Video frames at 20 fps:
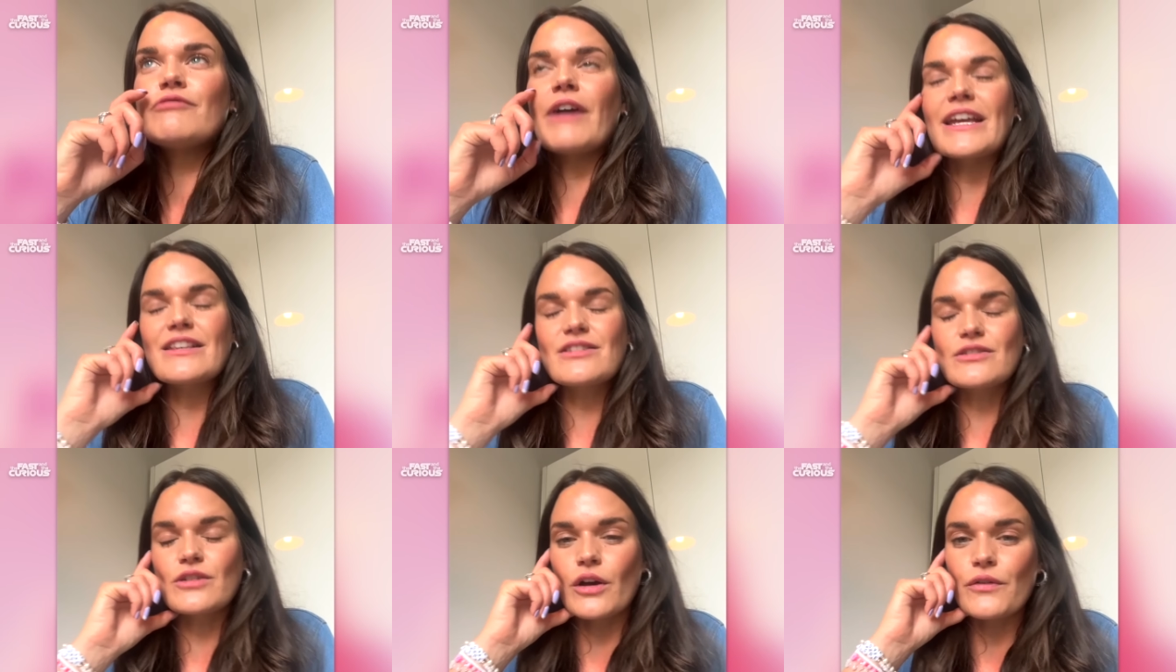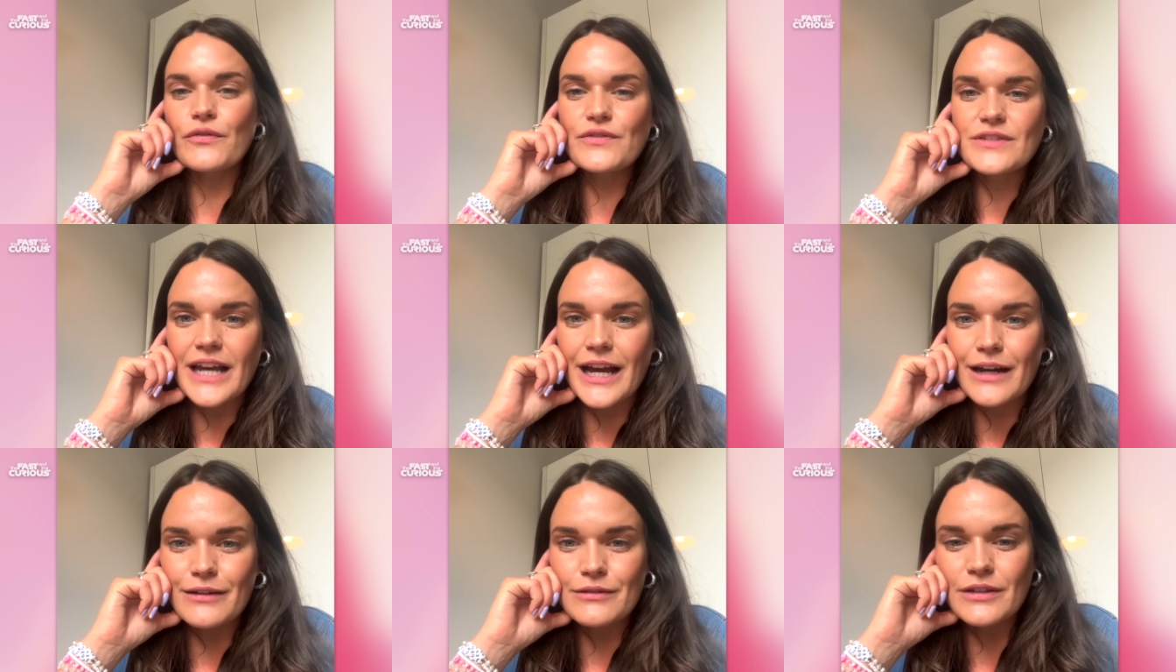raced
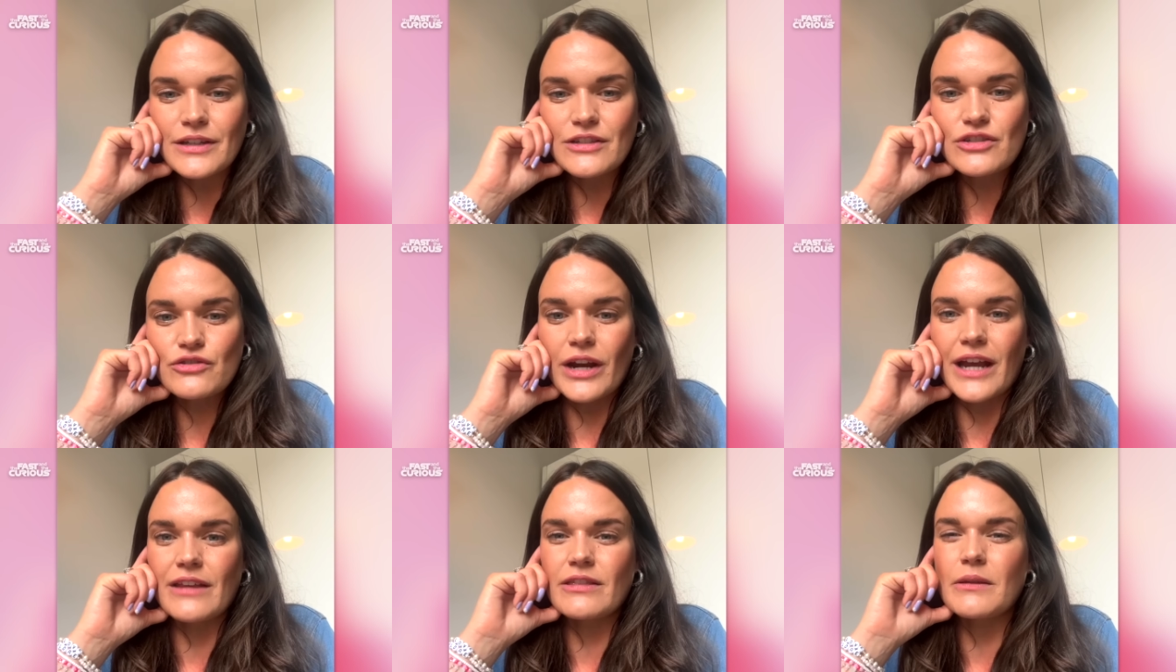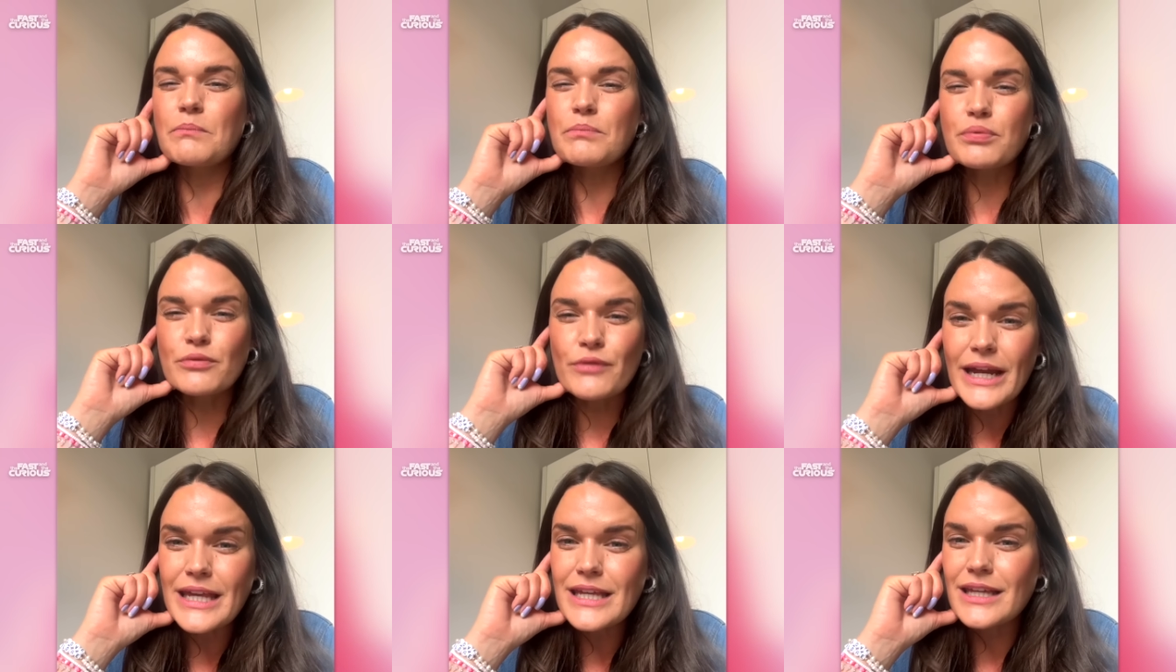off down the straight, and the
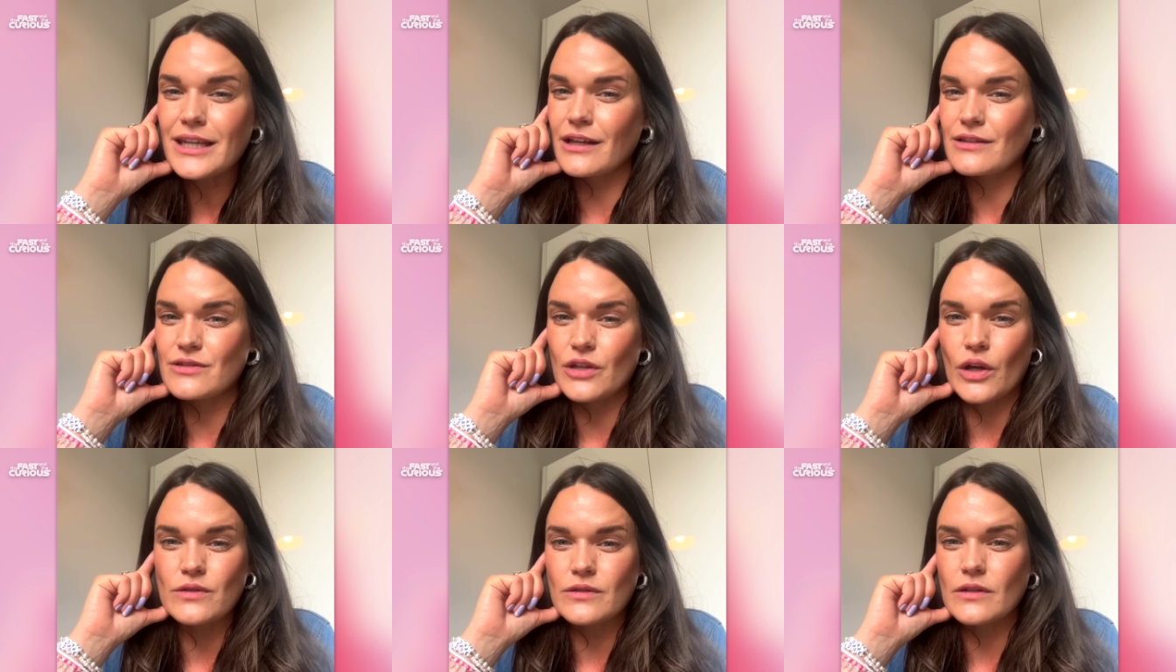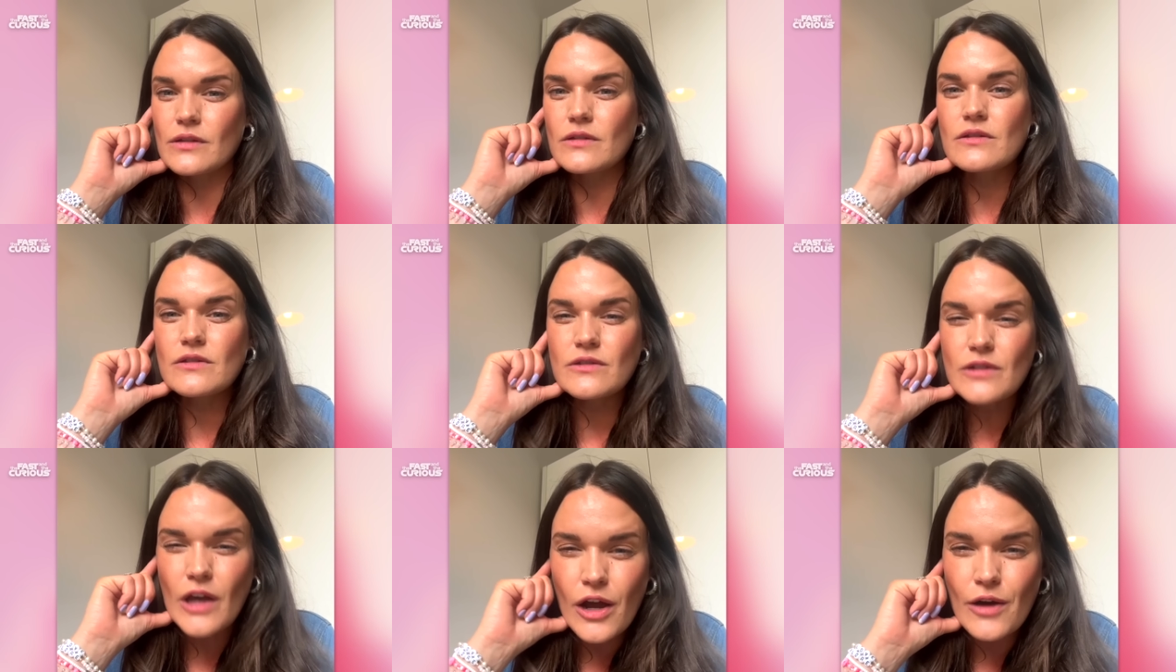braking zones are
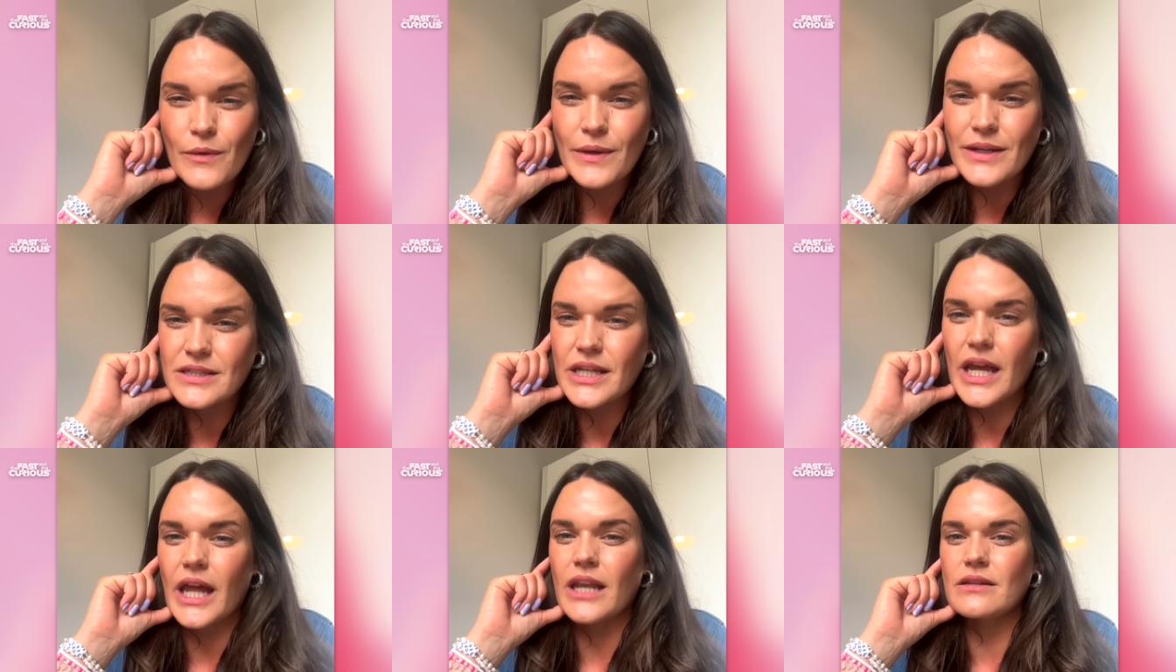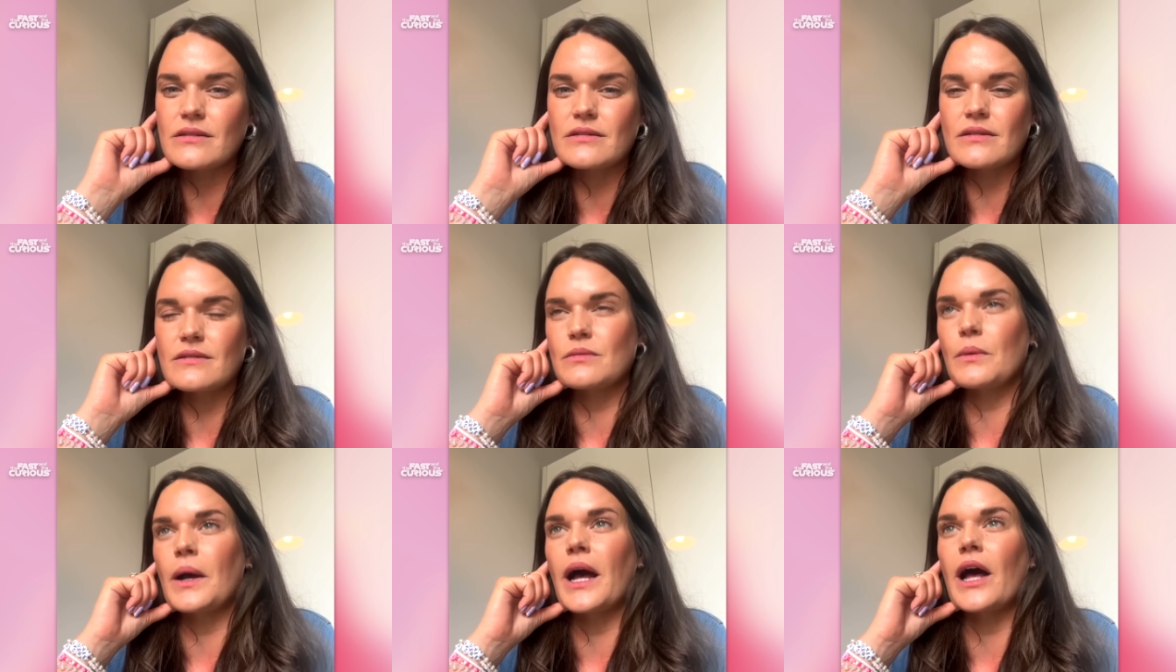so
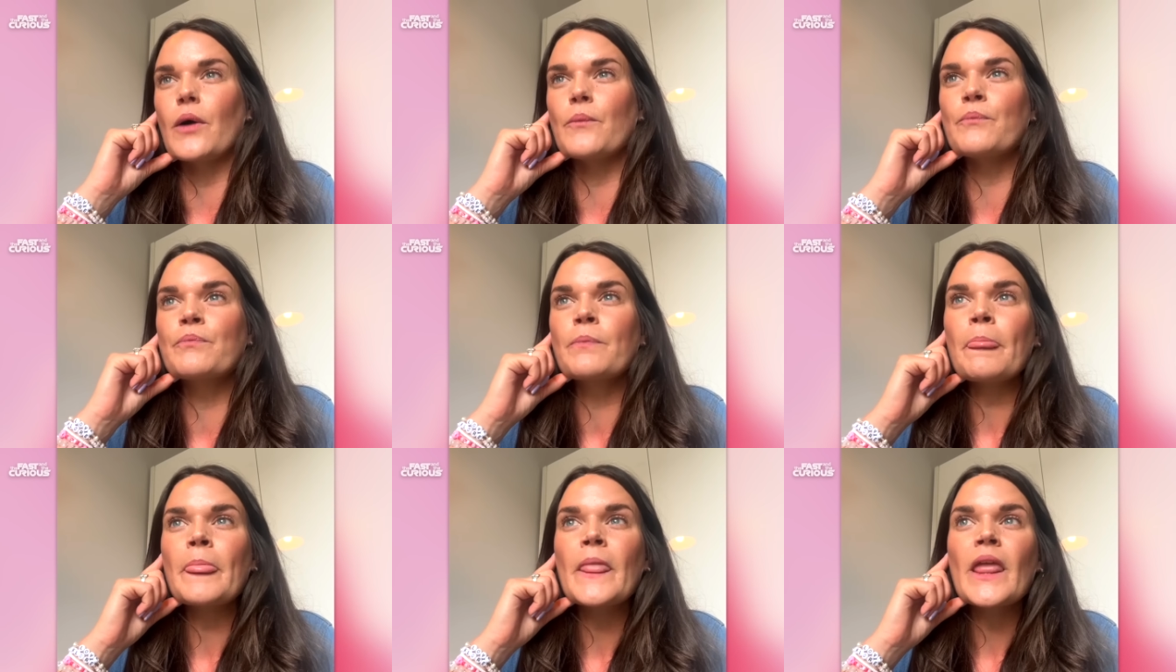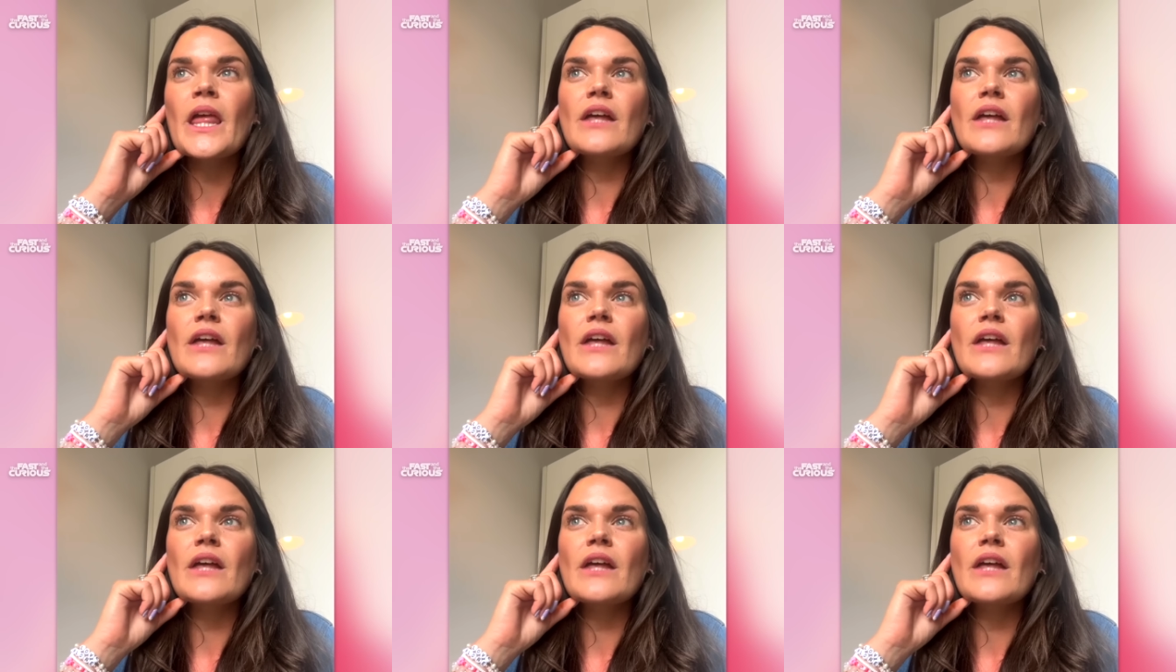intense as well.